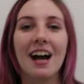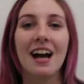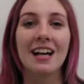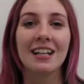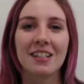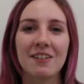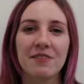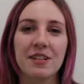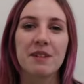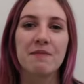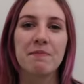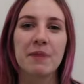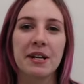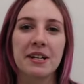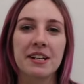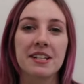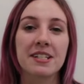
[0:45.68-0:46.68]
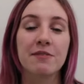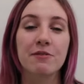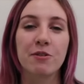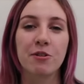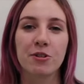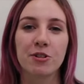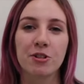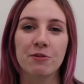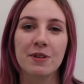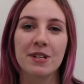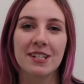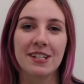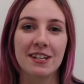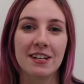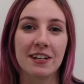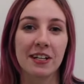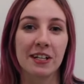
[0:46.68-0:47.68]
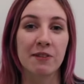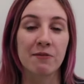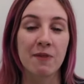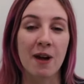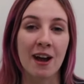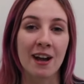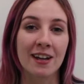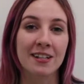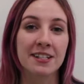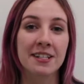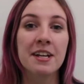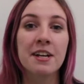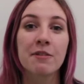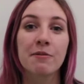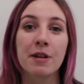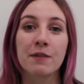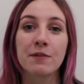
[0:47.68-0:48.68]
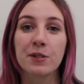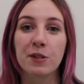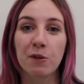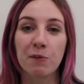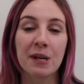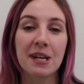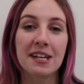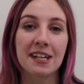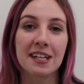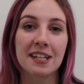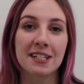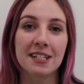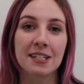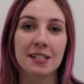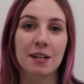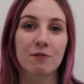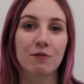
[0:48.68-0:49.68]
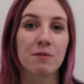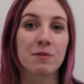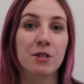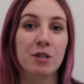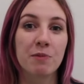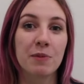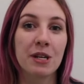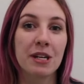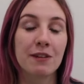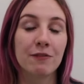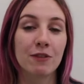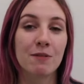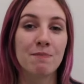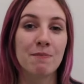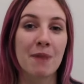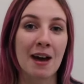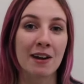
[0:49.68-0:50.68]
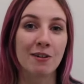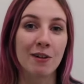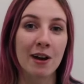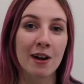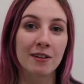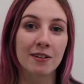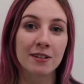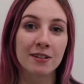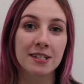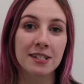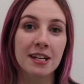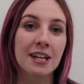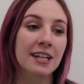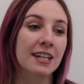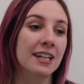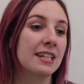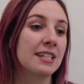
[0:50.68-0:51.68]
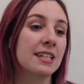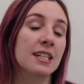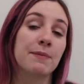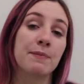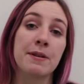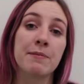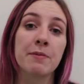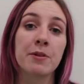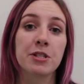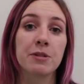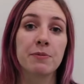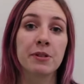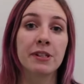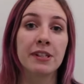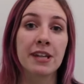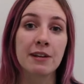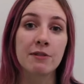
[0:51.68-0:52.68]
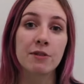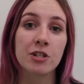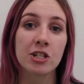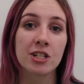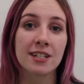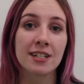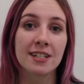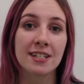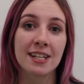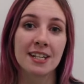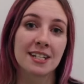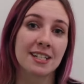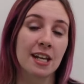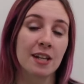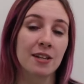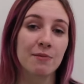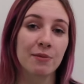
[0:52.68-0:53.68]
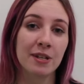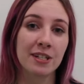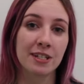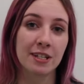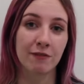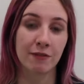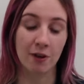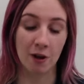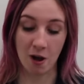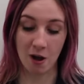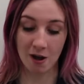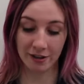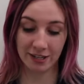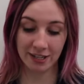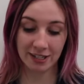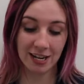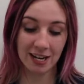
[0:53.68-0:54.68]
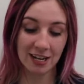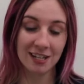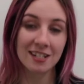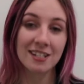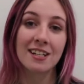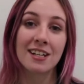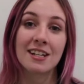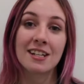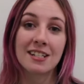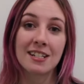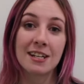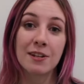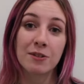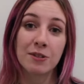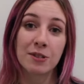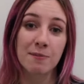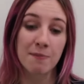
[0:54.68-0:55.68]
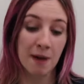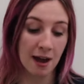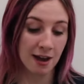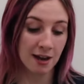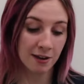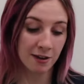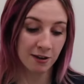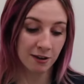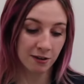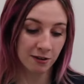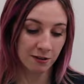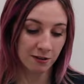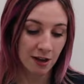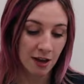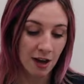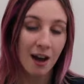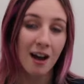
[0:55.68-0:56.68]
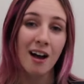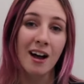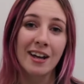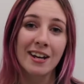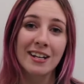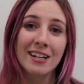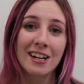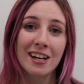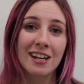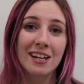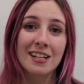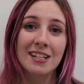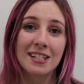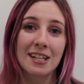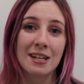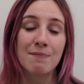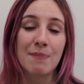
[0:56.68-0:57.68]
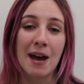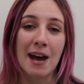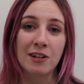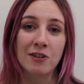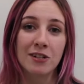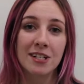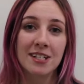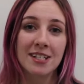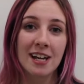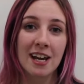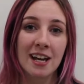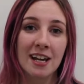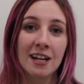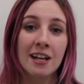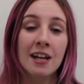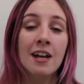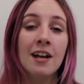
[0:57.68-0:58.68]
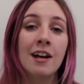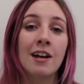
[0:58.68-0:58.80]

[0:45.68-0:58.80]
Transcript: I love the abundance of culture we see here at Rise. We have so many kids that come from so many different backgrounds, kids that speak multiple languages, that celebrate different holidays like Cinco de Mayo, Hanukkah, St. Patrick's Day.